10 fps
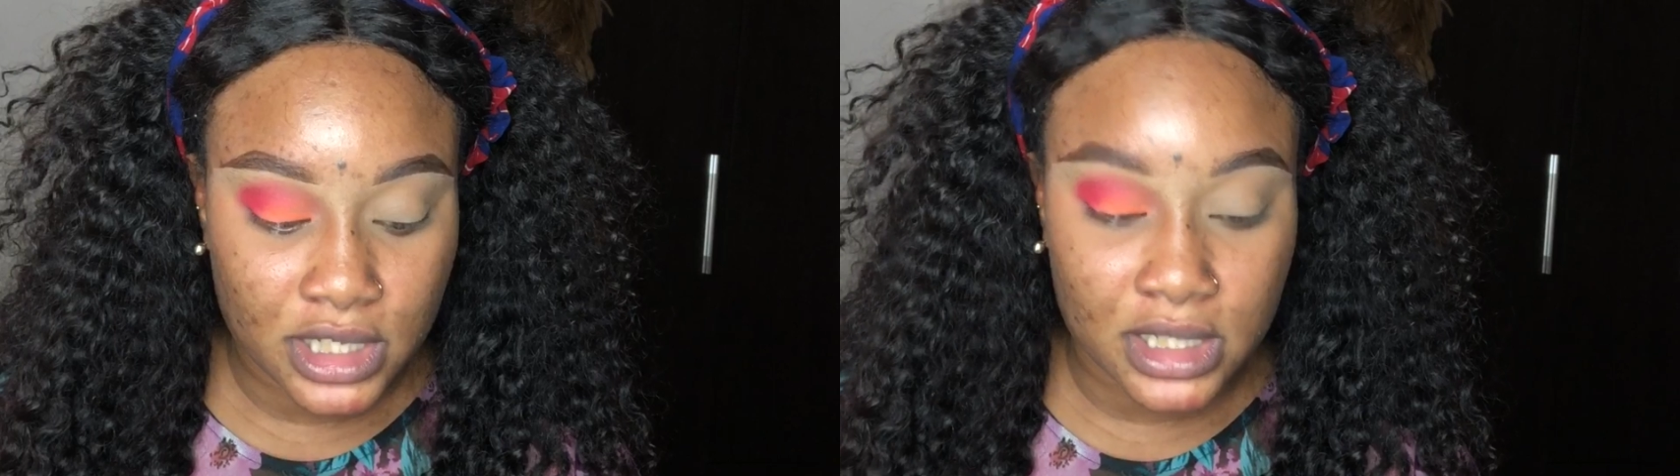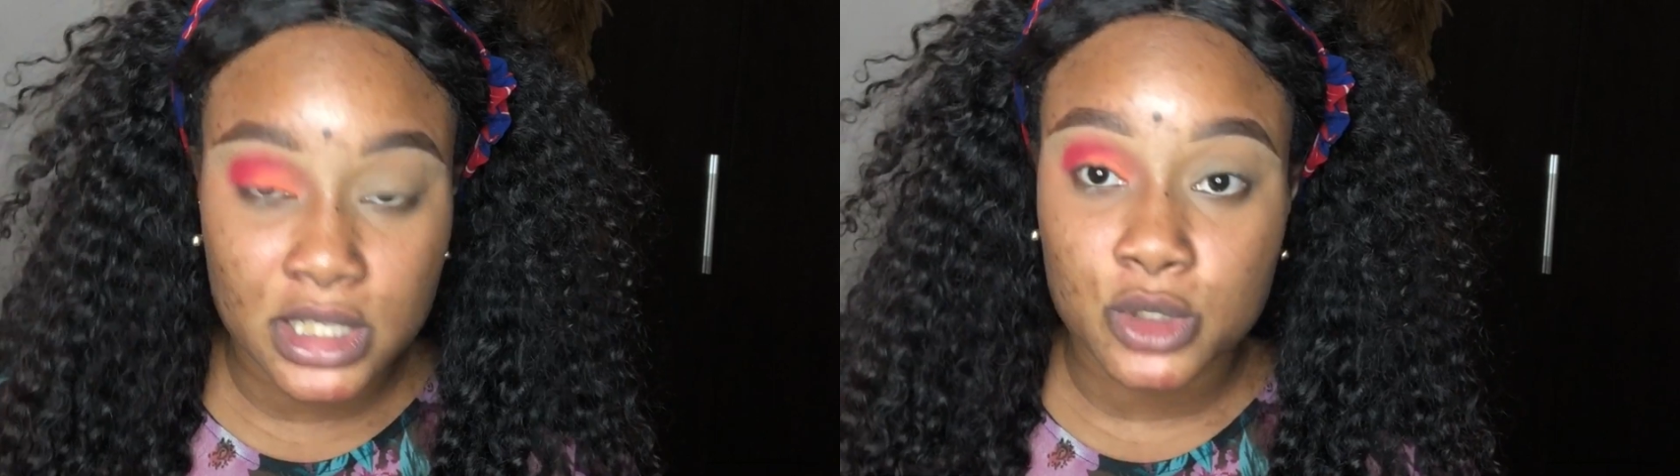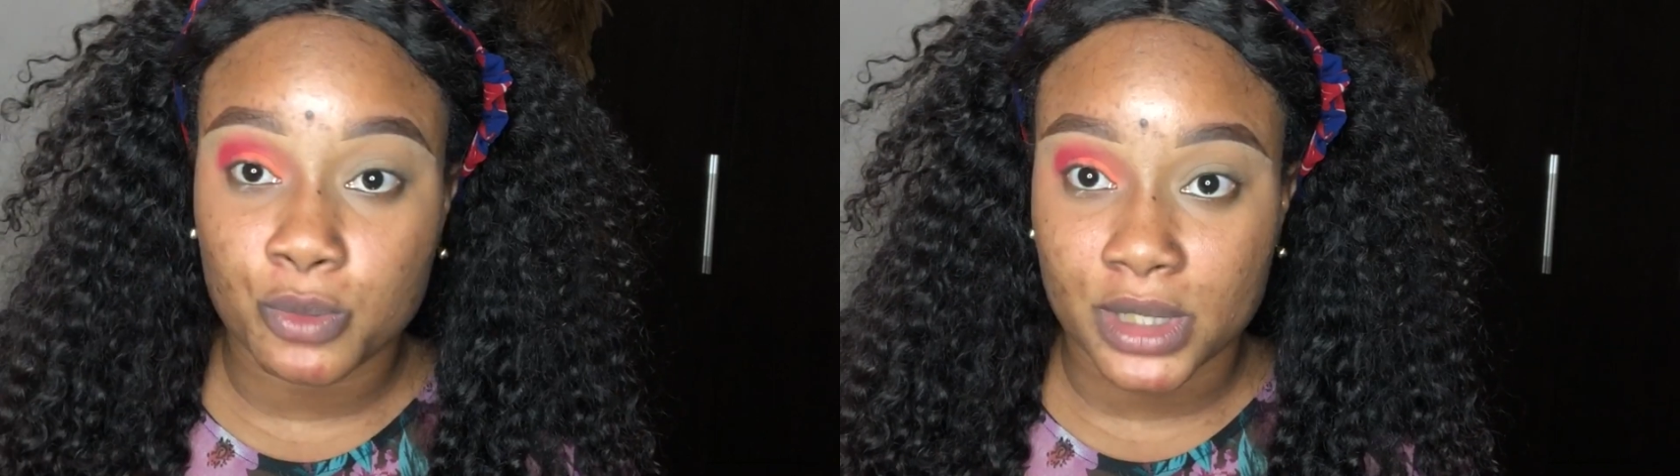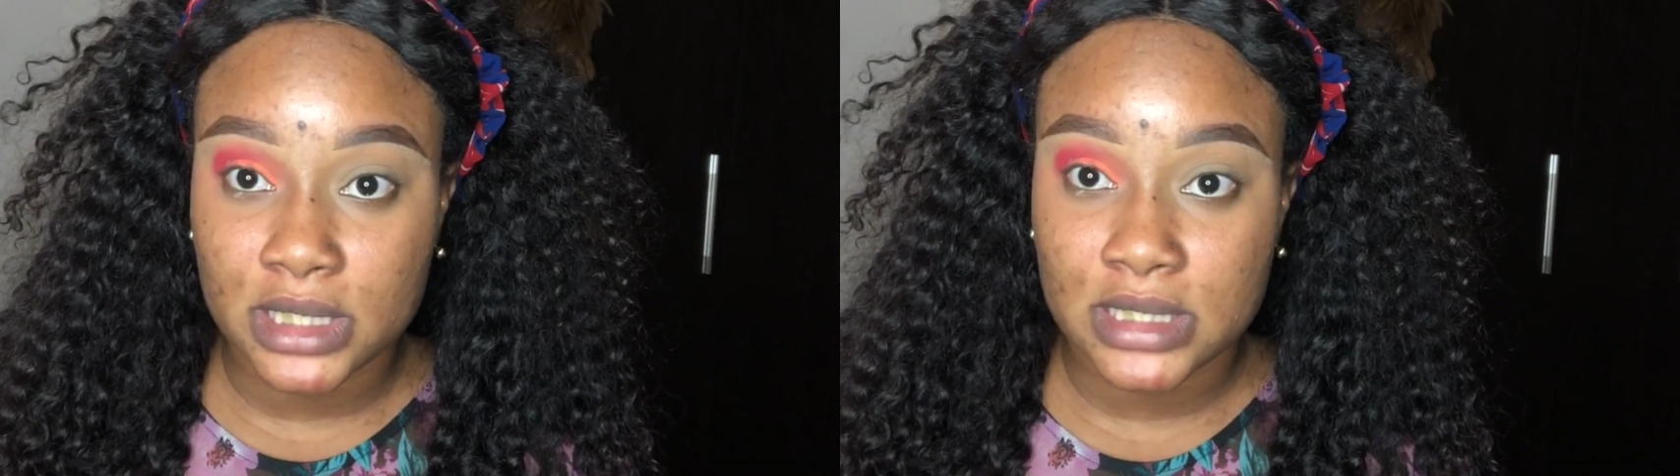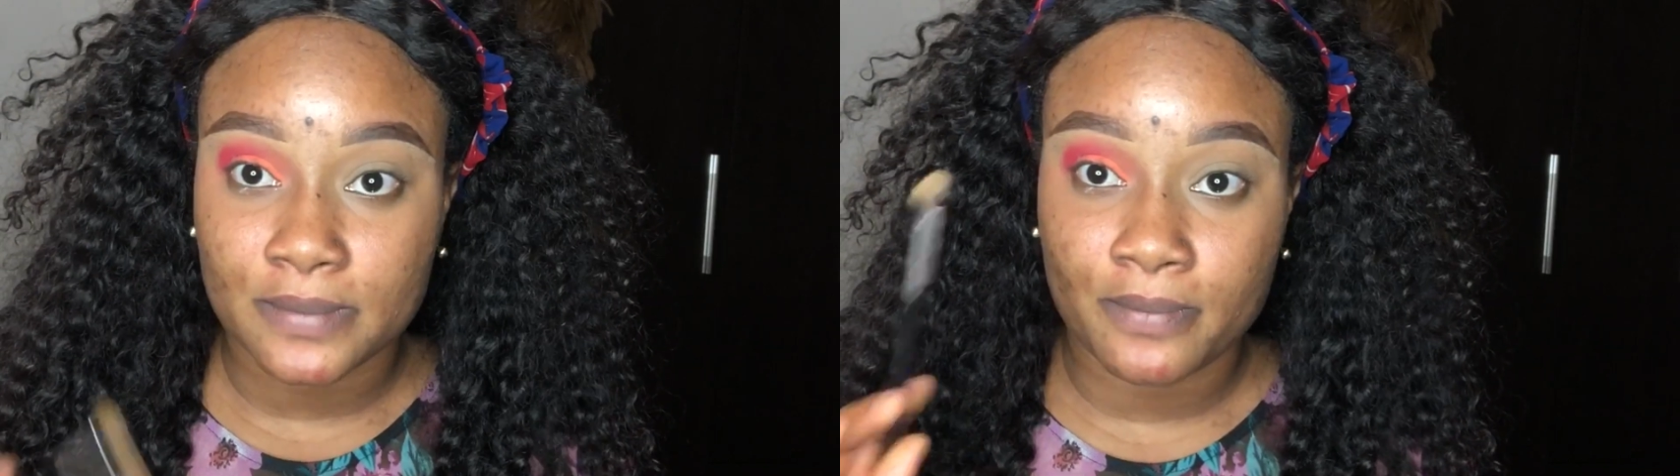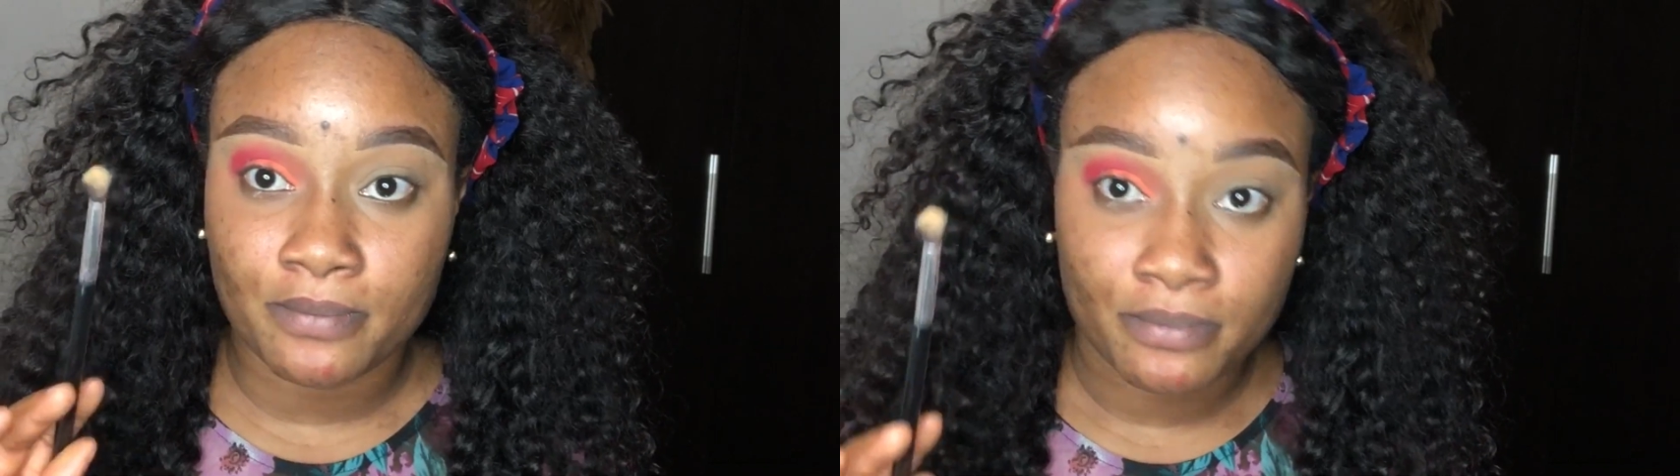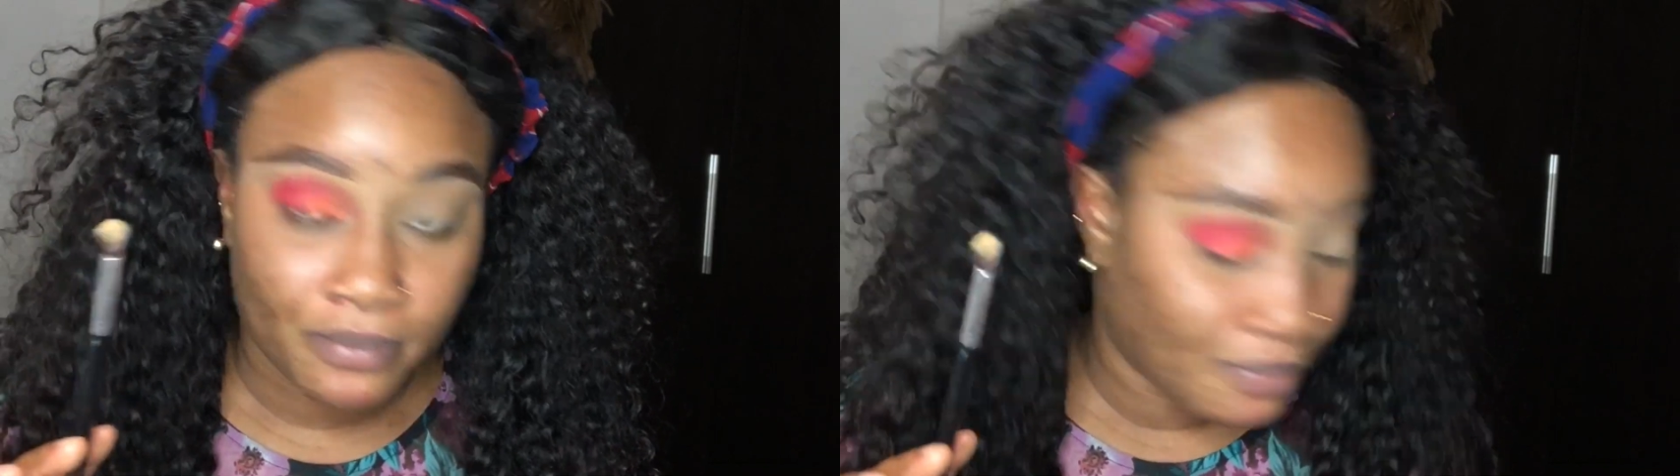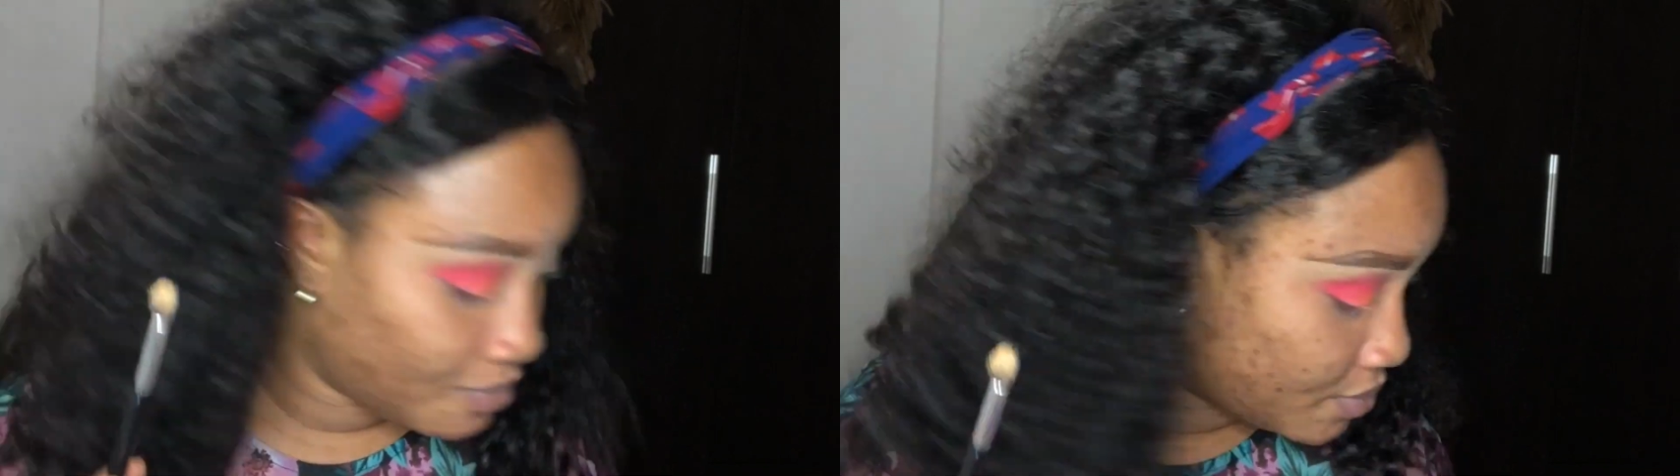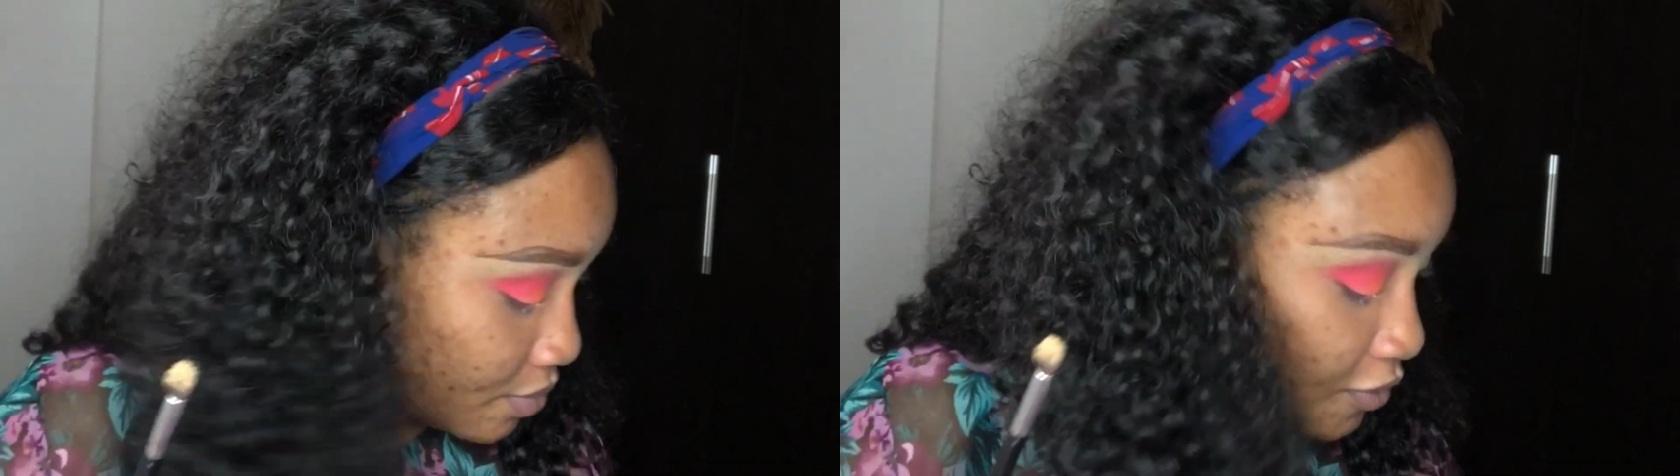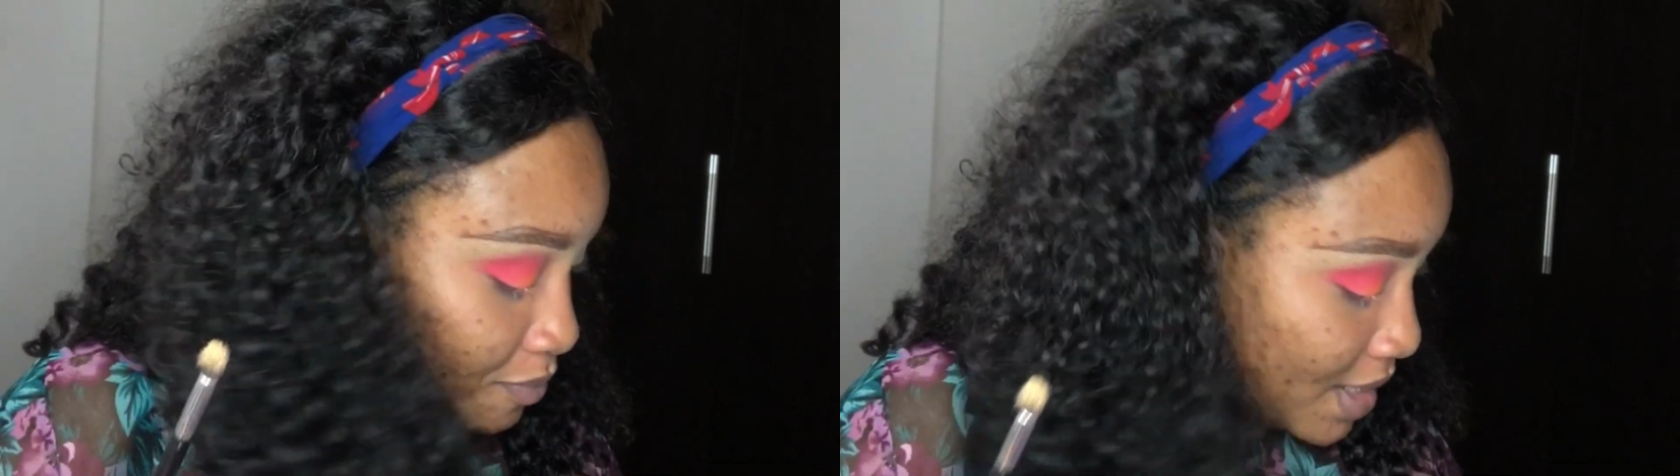little bit
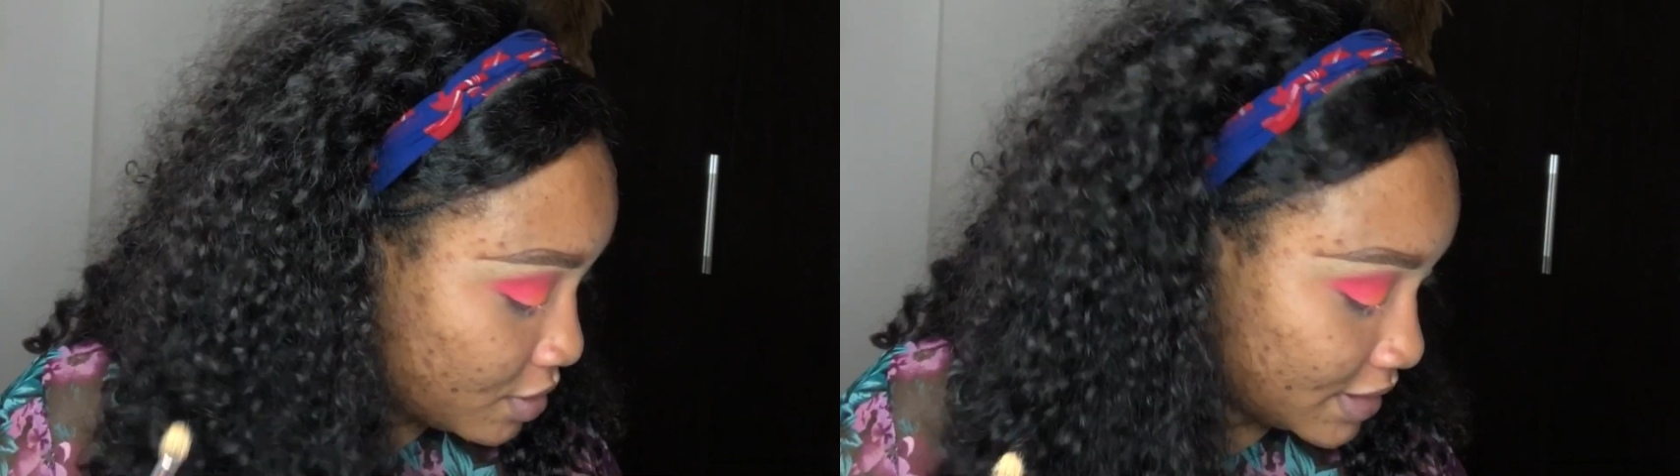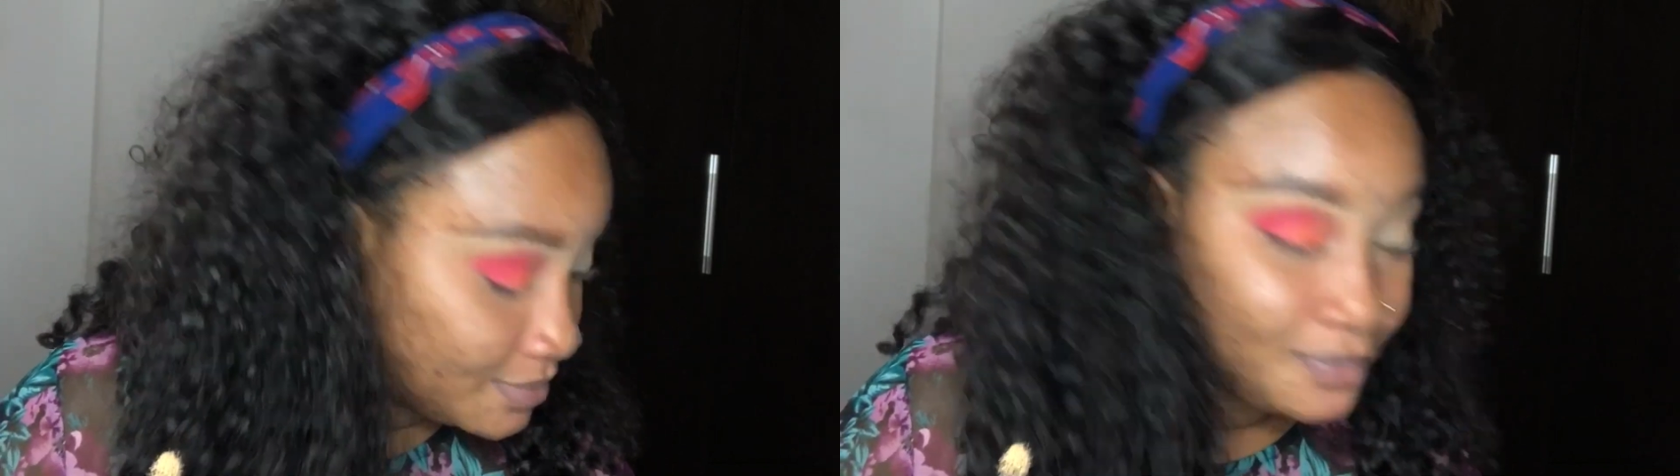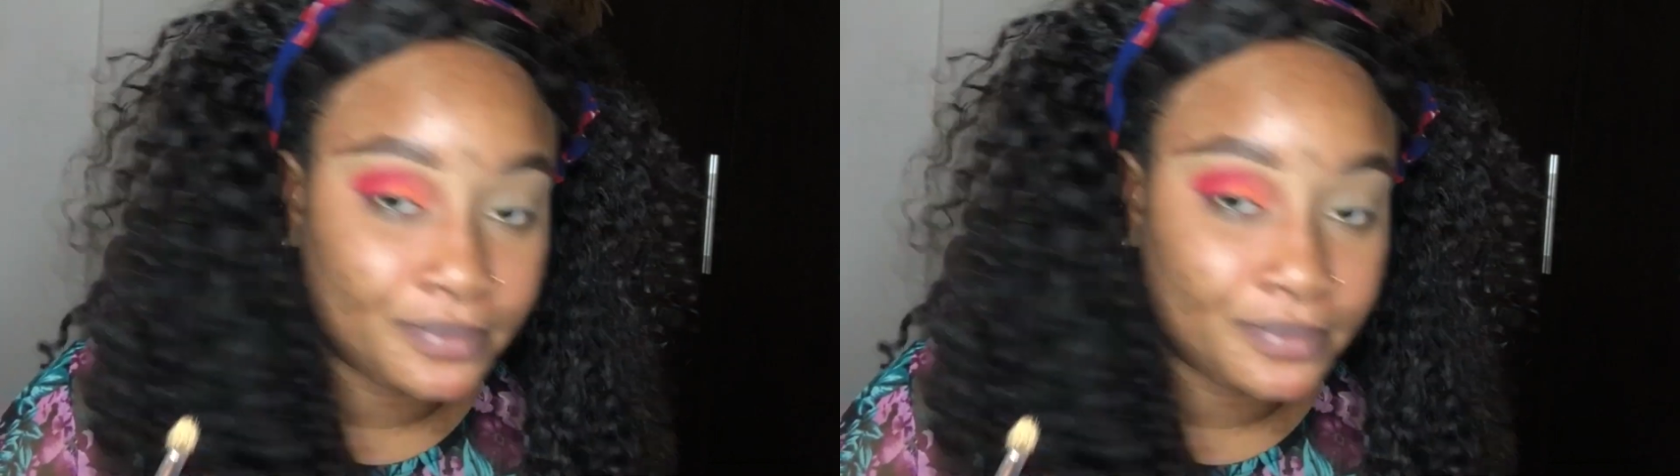of powder,